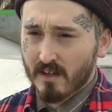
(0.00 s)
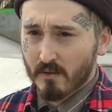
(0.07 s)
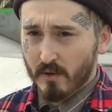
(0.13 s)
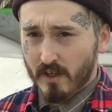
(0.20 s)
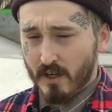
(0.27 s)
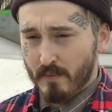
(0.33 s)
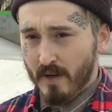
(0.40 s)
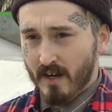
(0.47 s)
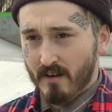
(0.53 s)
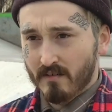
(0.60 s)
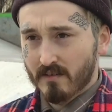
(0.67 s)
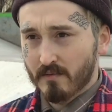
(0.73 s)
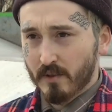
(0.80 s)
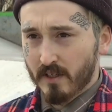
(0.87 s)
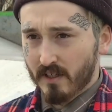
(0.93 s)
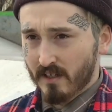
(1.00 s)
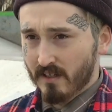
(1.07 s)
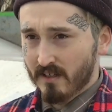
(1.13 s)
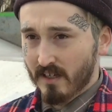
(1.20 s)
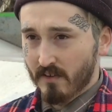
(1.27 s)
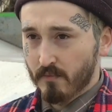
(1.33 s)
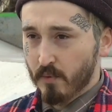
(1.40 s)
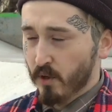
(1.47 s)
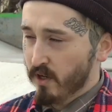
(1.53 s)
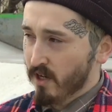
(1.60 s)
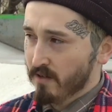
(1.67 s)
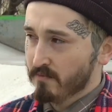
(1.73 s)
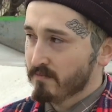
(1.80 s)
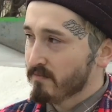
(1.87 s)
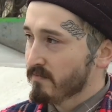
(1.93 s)
We come out, we have put
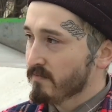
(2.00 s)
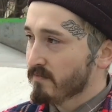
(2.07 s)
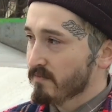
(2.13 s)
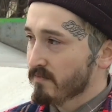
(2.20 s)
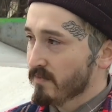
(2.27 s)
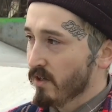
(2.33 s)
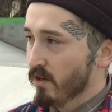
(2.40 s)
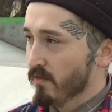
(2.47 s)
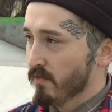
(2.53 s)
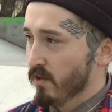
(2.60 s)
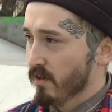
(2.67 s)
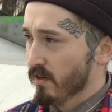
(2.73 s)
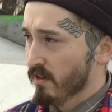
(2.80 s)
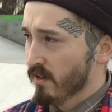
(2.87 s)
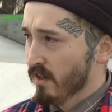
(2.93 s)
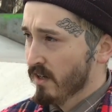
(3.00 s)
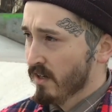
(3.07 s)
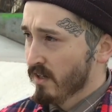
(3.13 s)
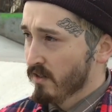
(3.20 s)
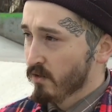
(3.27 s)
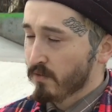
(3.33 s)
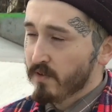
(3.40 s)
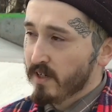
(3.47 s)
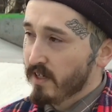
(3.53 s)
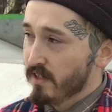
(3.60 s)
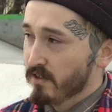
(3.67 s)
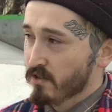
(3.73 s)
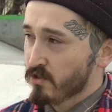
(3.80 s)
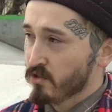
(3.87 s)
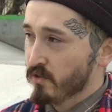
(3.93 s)
up all of our
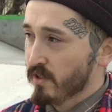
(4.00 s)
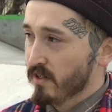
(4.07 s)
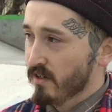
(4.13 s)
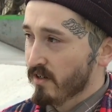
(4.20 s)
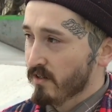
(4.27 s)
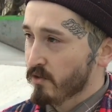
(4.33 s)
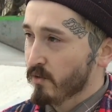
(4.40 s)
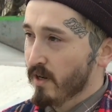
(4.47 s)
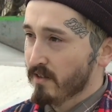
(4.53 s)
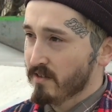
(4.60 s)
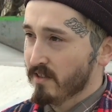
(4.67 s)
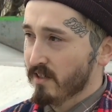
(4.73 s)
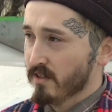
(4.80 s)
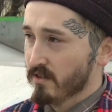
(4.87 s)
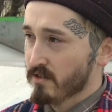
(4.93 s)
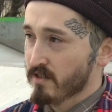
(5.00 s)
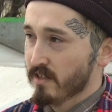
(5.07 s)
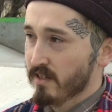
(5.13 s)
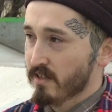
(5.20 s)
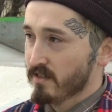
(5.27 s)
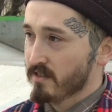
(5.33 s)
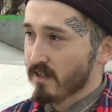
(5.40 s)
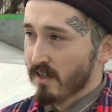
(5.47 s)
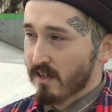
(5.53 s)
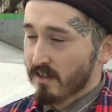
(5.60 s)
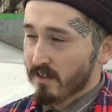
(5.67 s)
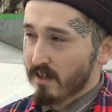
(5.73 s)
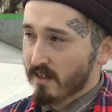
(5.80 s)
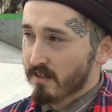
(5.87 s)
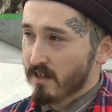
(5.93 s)
graffiti or street art throughout the years, and it's
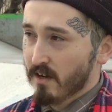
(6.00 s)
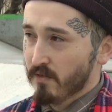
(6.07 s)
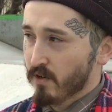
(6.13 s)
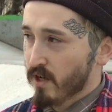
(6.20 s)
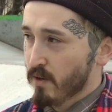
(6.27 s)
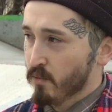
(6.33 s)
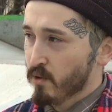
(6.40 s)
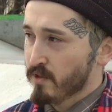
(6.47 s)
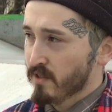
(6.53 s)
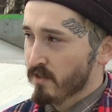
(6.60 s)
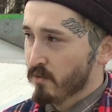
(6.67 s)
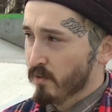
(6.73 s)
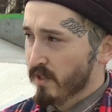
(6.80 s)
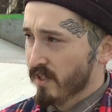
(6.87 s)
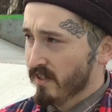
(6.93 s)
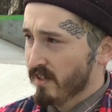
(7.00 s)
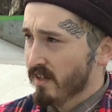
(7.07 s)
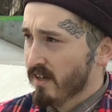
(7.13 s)
gotten covered up within the week.